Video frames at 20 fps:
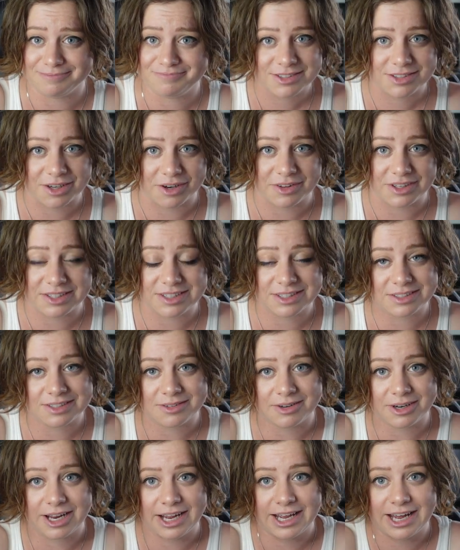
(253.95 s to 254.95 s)
So this is
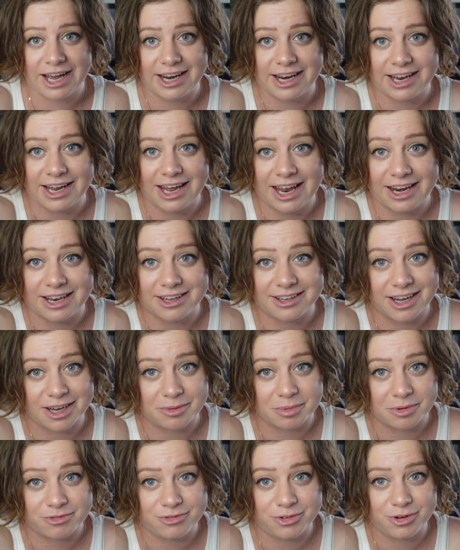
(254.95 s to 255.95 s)
what I kind of had it
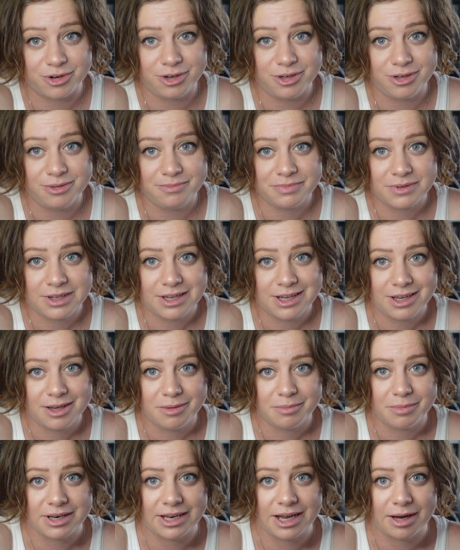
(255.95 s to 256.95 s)
like before,
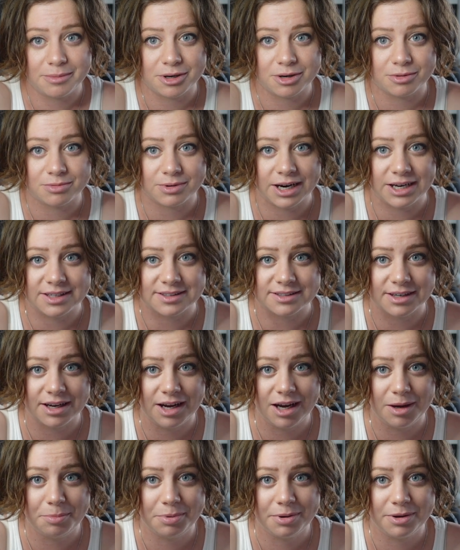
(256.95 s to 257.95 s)
but now I'm going to raise it
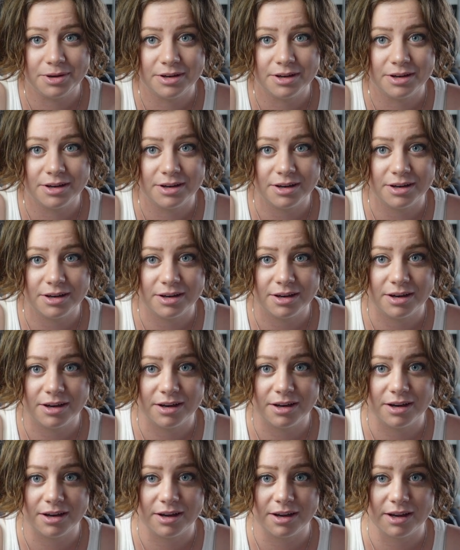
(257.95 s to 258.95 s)
up
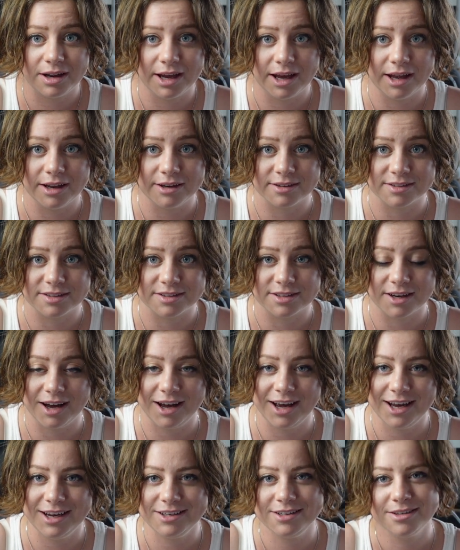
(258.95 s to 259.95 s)
and the
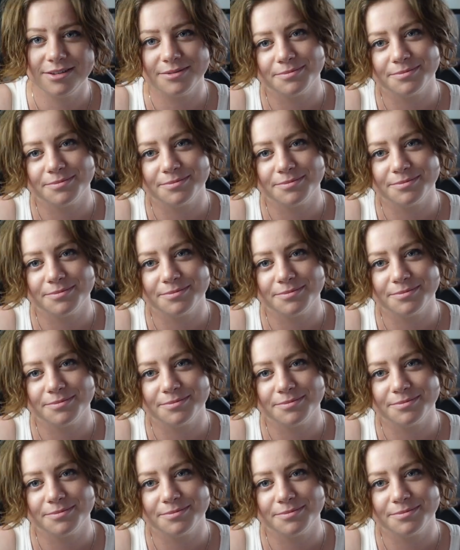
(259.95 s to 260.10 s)
side,